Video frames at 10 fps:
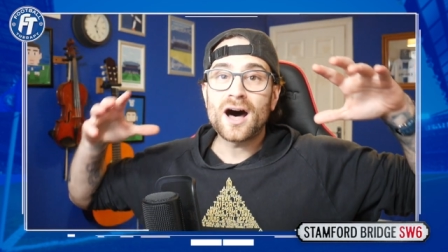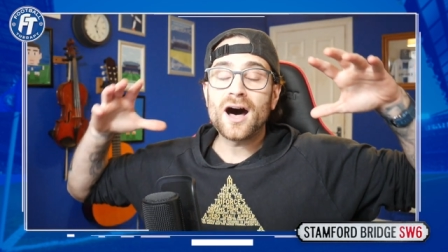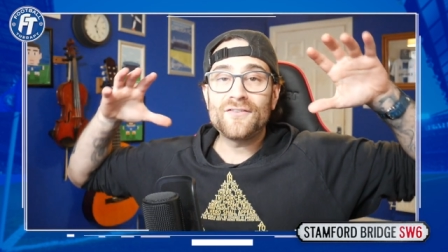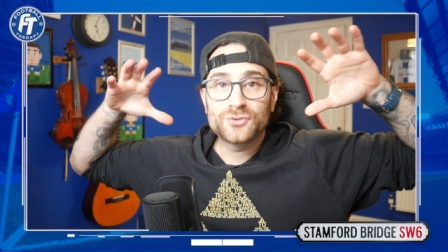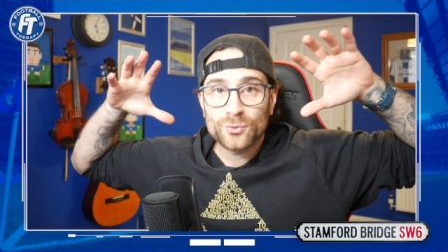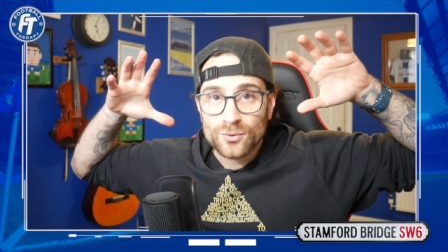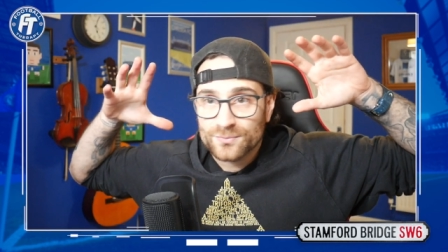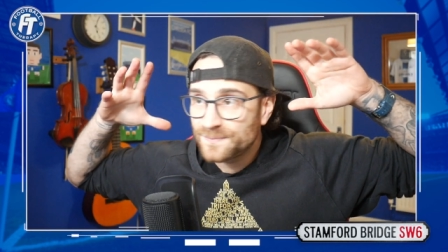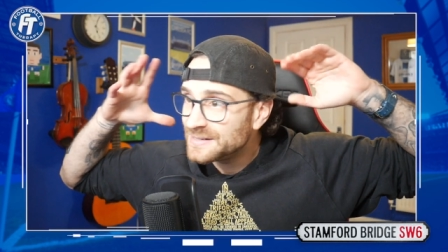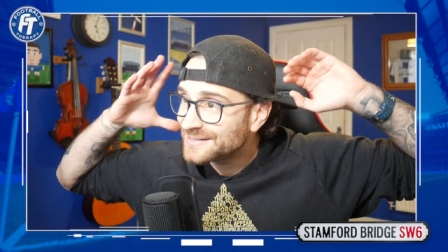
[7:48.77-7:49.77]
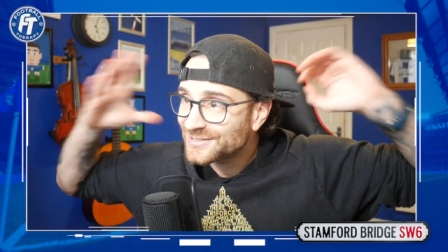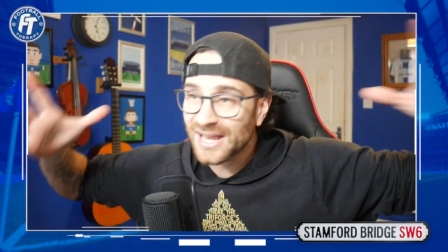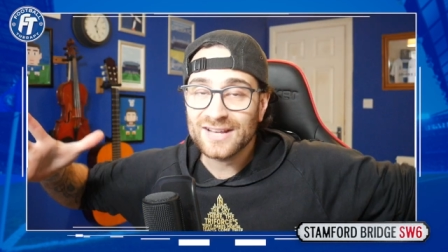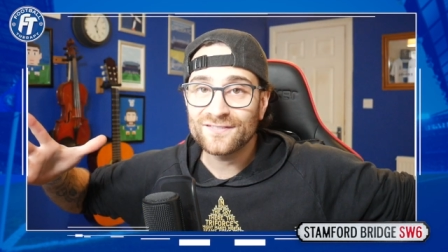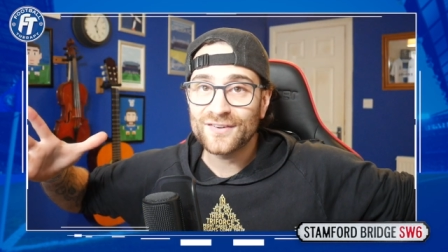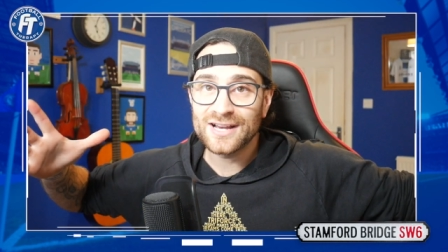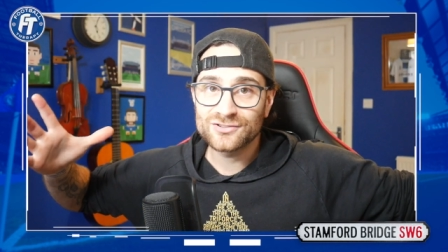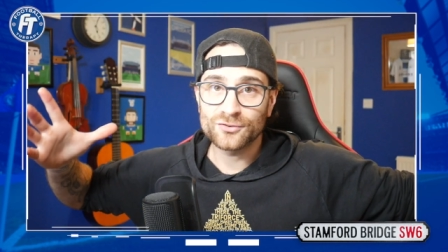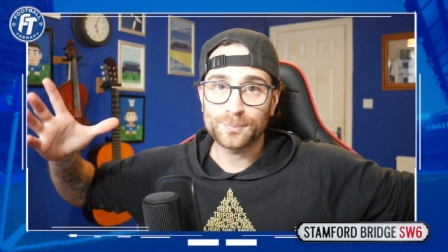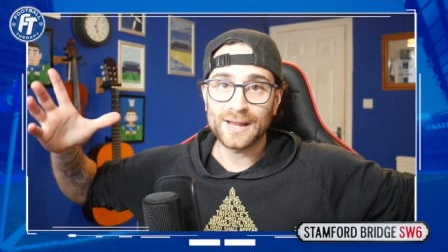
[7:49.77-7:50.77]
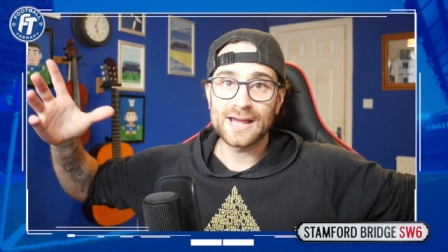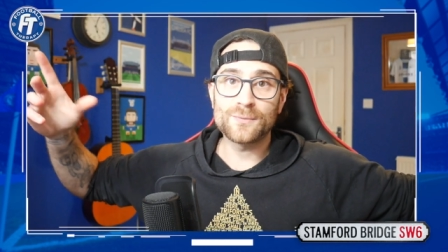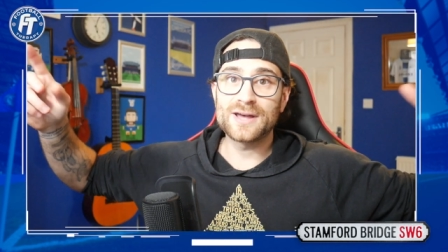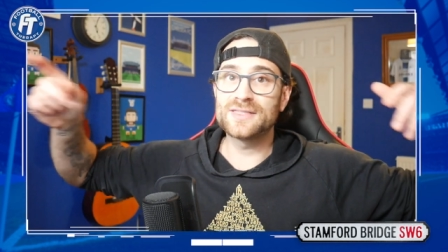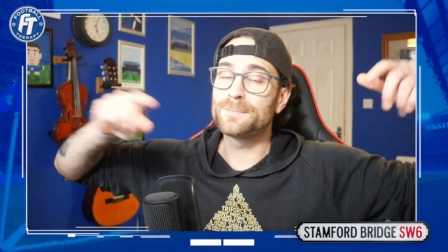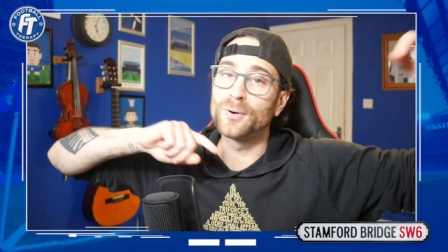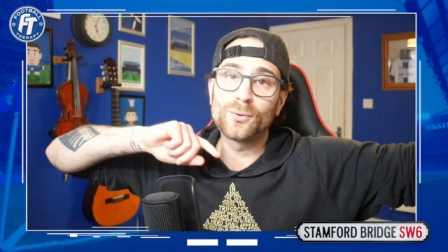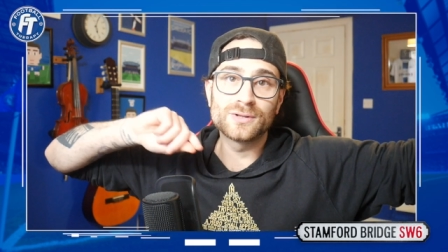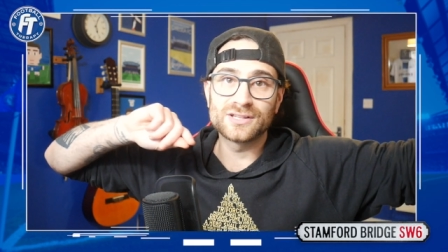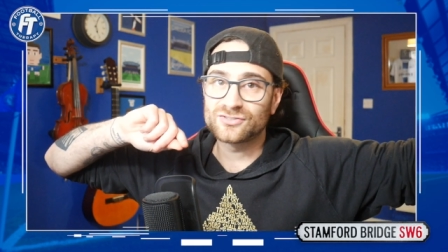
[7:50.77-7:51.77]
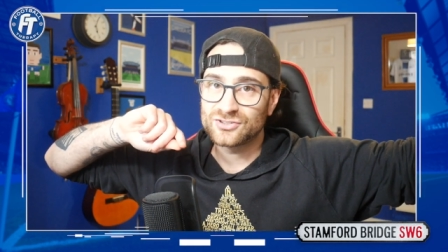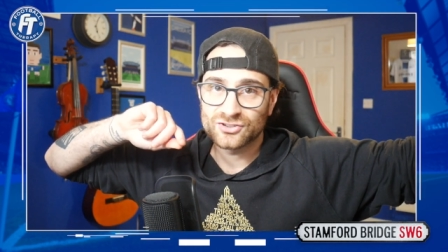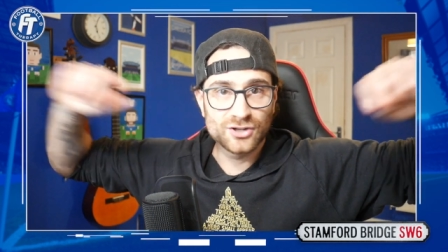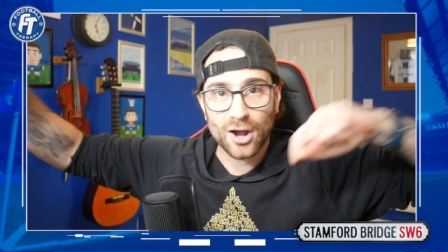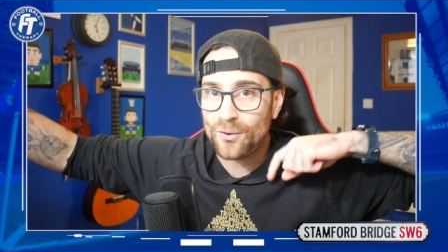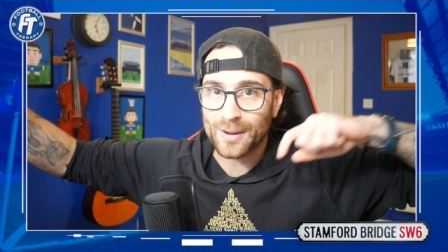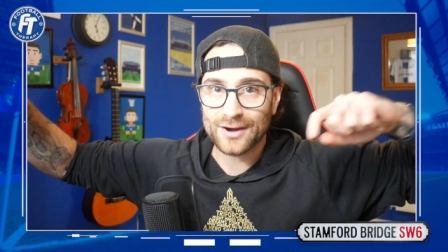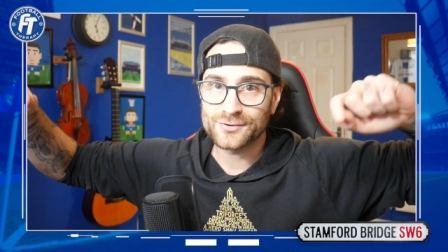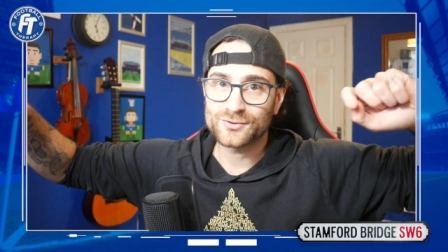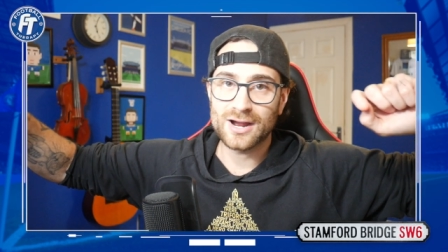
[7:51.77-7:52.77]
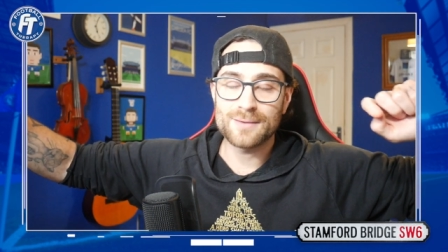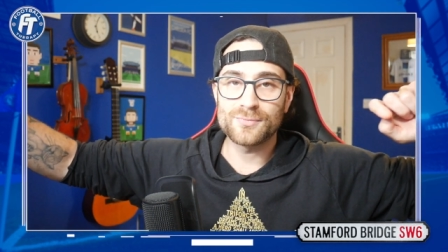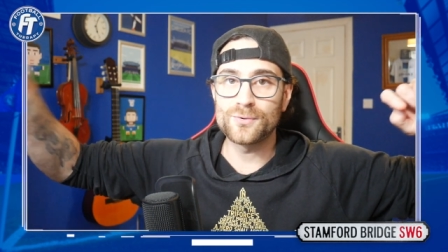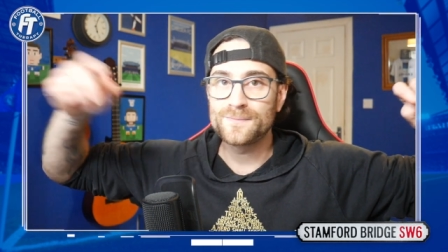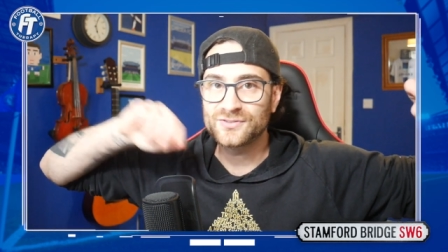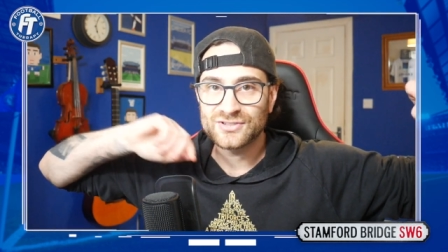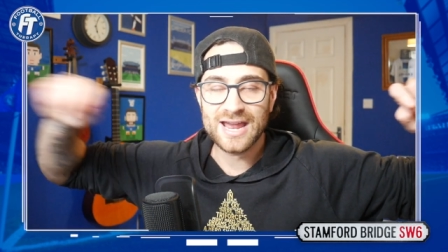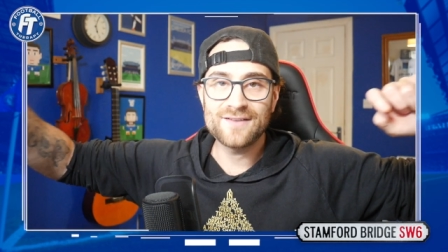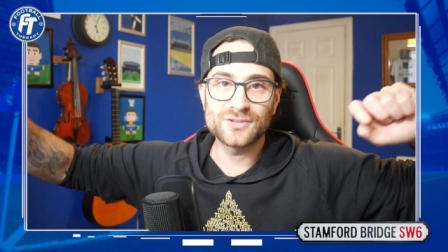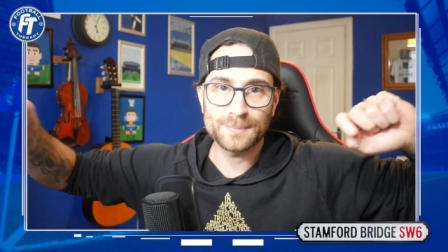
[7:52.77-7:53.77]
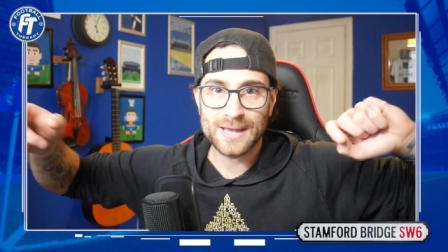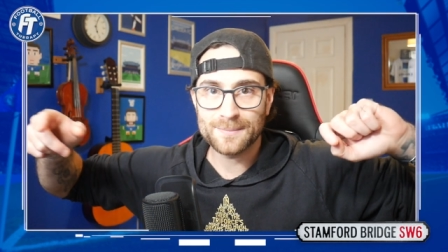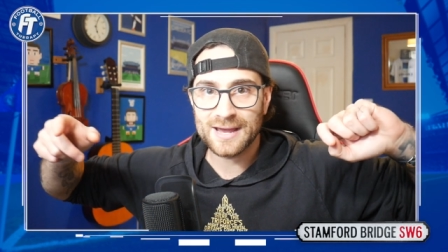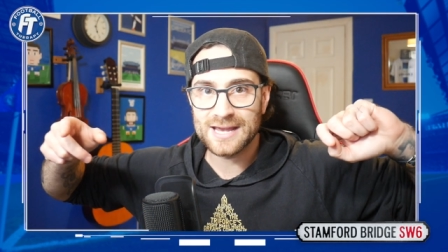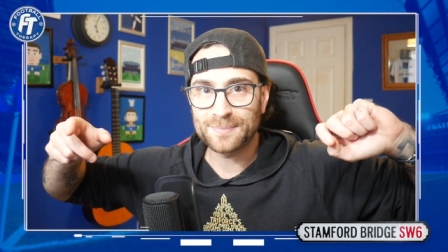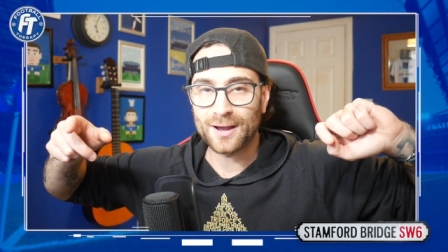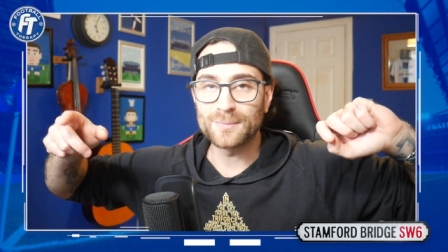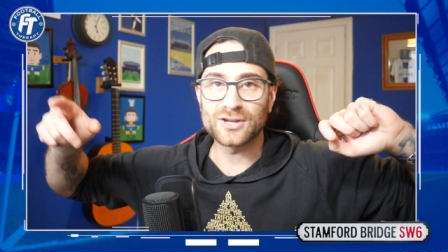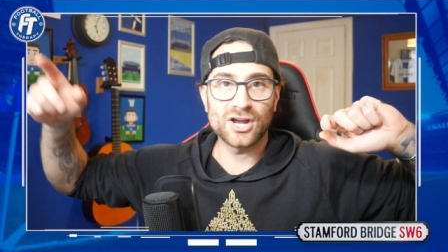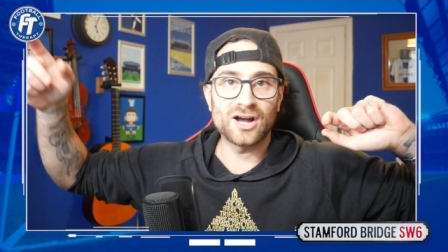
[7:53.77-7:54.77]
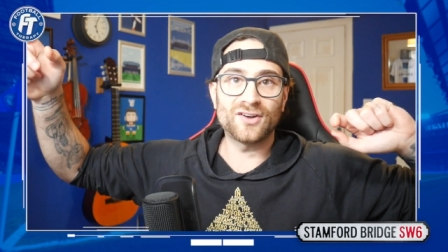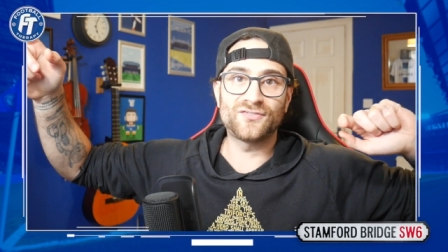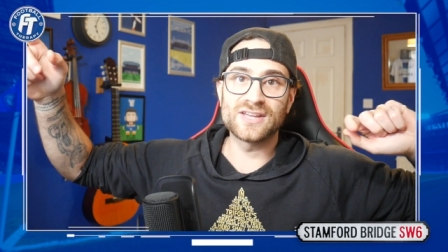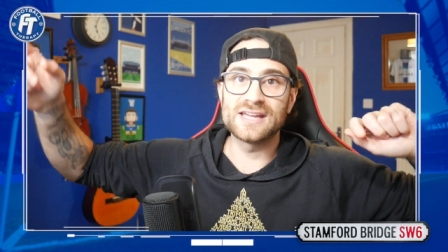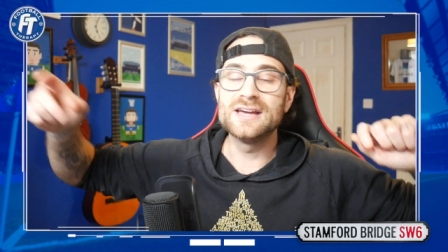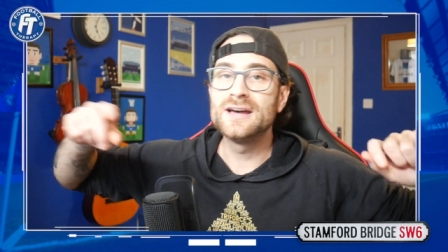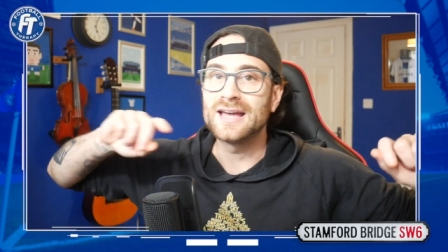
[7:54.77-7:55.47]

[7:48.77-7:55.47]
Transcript: after an insane phase of play where the ball is just goalmouth scramble, saves are being made by McCarthy,